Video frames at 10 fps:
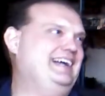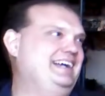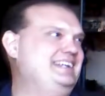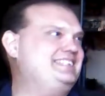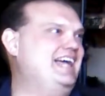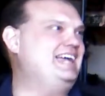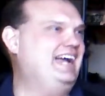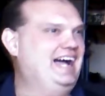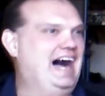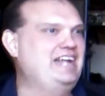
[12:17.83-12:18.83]
It's
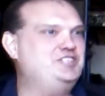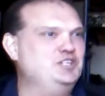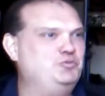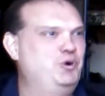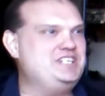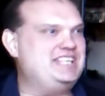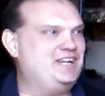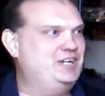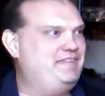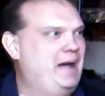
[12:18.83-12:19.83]
like, I just wish that
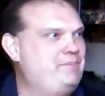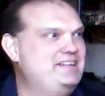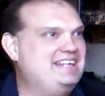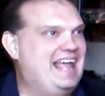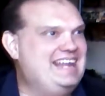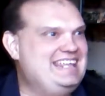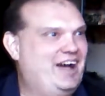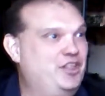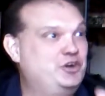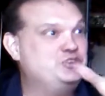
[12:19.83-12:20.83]
could have happened at any
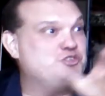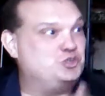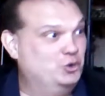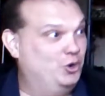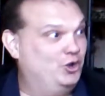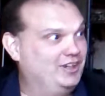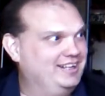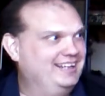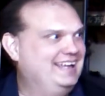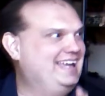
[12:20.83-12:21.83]
other school.
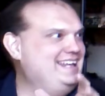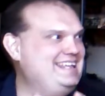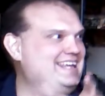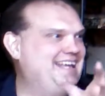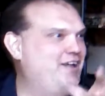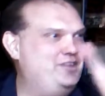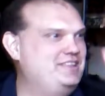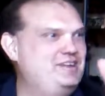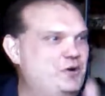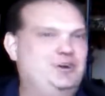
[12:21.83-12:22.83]
Any other
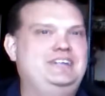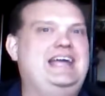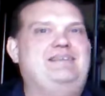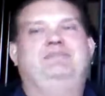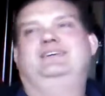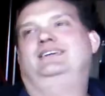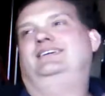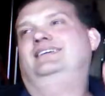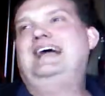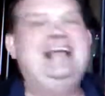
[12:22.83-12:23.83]
than Notre Dame.
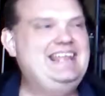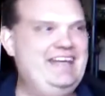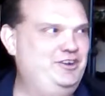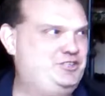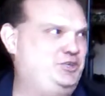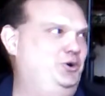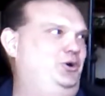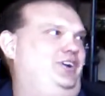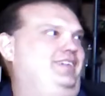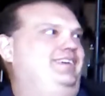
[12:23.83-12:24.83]
Any other
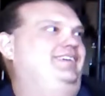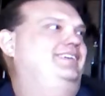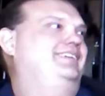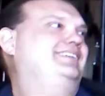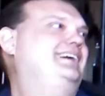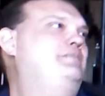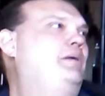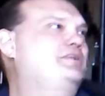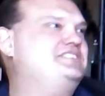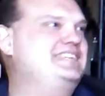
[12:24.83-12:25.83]
school. I'm
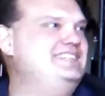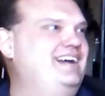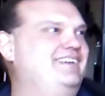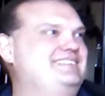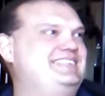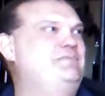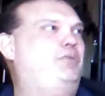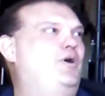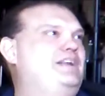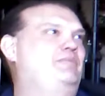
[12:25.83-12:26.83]
almost sitting there at some
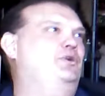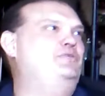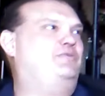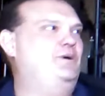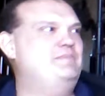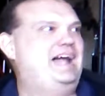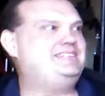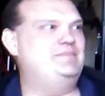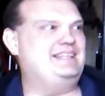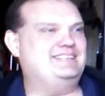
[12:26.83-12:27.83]
point, I'm rooting for him not
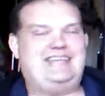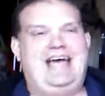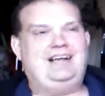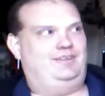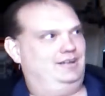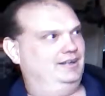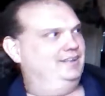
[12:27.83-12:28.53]
to make the tackle.